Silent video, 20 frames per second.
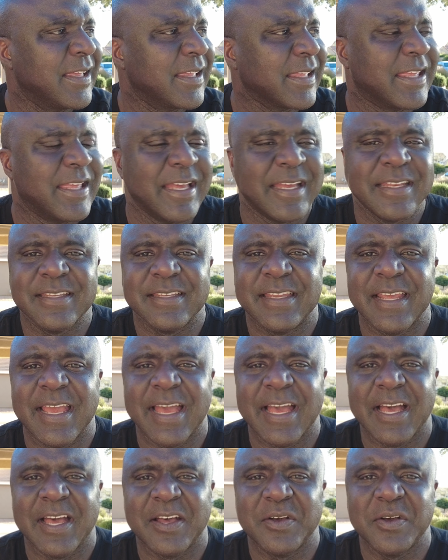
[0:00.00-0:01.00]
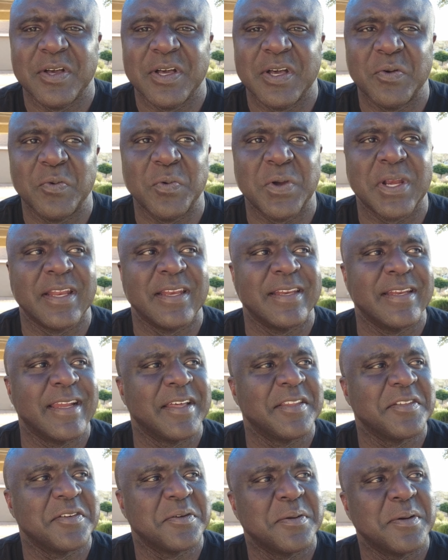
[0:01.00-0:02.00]
Getting down with
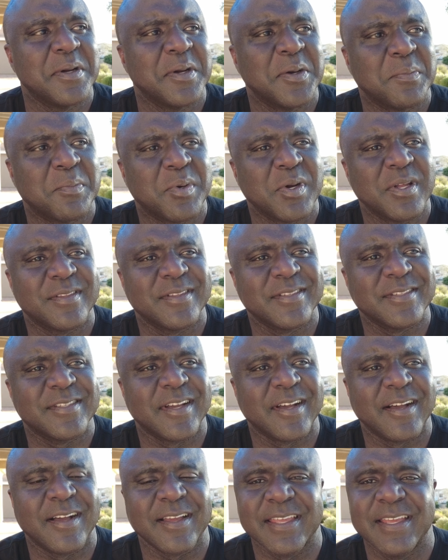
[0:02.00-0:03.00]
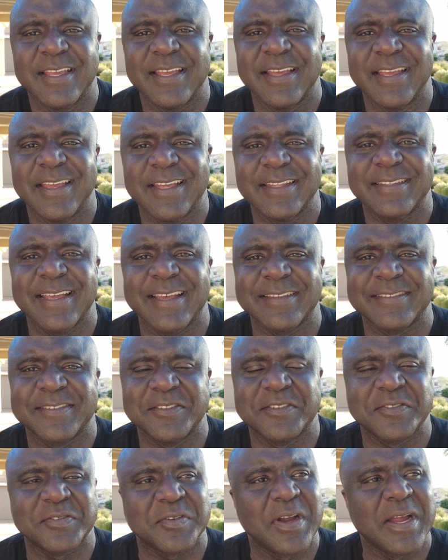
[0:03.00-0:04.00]
another Prison Talk. Hit that
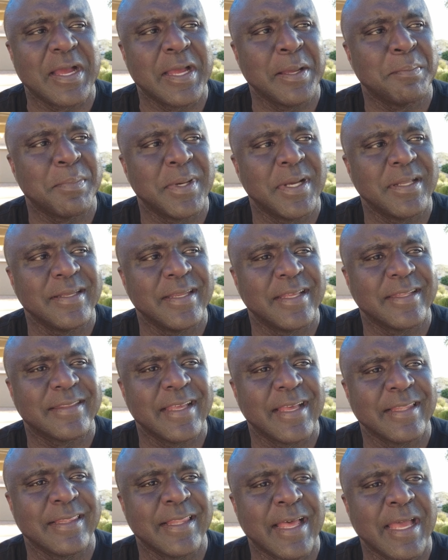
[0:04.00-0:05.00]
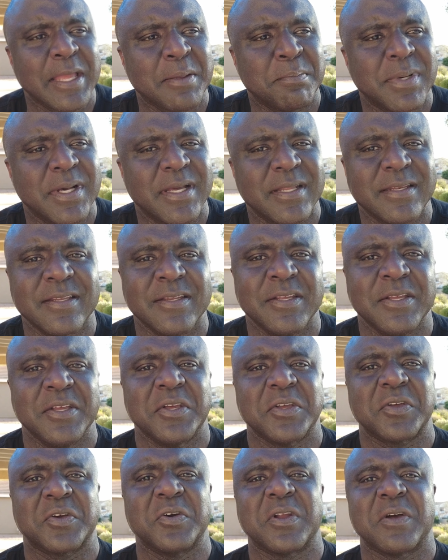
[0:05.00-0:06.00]
subscribe button, hit that like button.
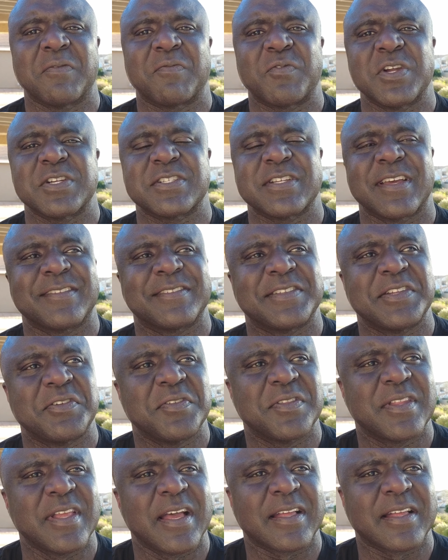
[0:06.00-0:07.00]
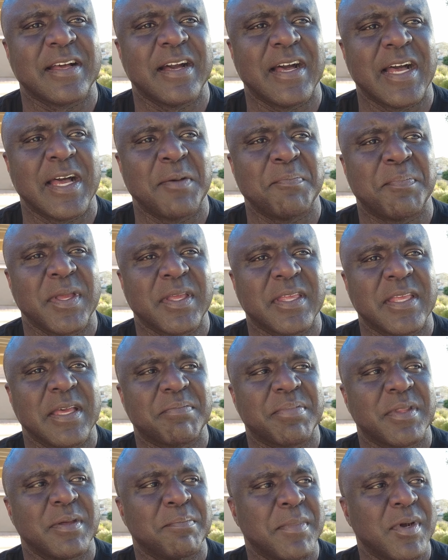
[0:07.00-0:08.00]
Go to freshoutseries.com, pick you
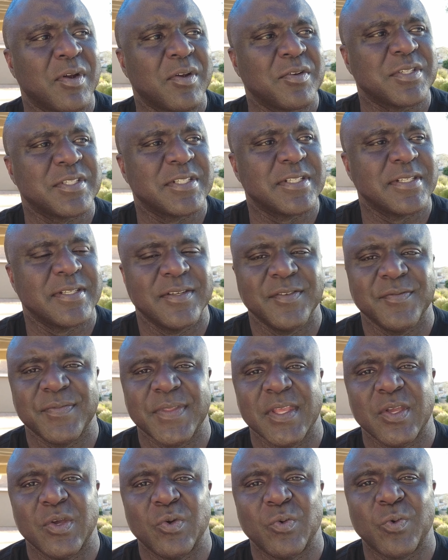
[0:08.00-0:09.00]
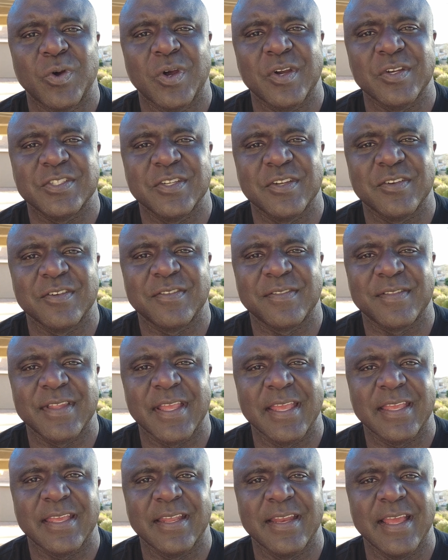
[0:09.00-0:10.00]
up some merch. Wash your
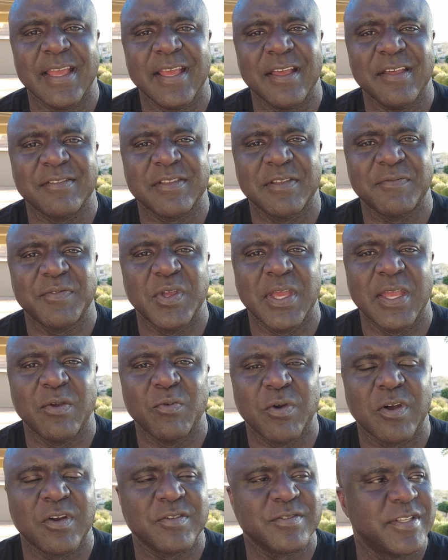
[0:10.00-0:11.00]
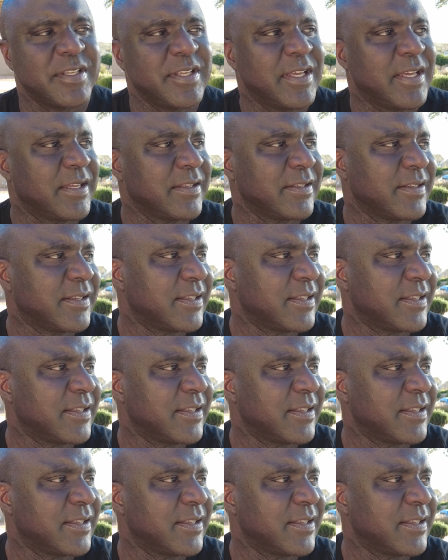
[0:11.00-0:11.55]
stinking ass if you ain't washed it yet.